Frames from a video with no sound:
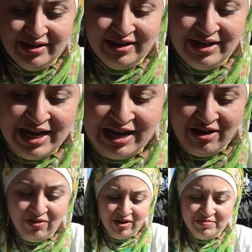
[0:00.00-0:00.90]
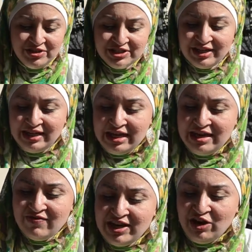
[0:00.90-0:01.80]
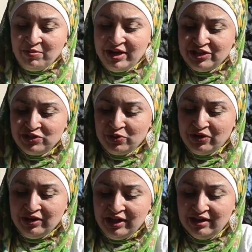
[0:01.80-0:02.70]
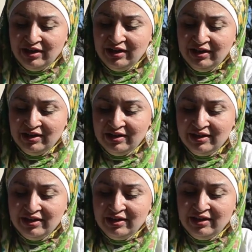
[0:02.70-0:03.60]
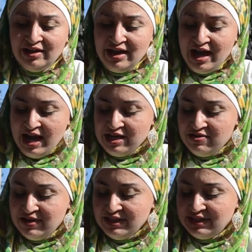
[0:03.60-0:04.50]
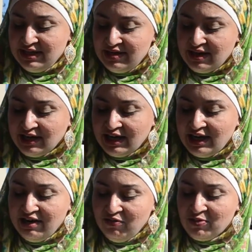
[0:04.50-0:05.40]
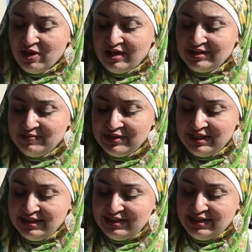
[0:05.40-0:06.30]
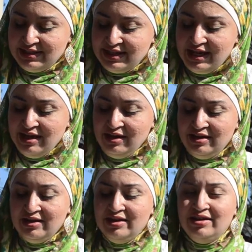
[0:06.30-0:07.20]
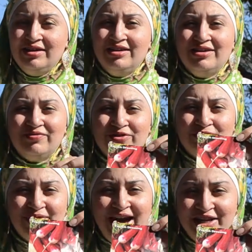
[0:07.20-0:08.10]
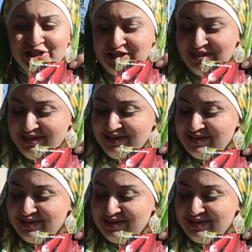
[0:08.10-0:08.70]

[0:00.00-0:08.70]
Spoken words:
Now, I'm just going to even out my soil here. And you can see that I've brought some seeds in today for radishes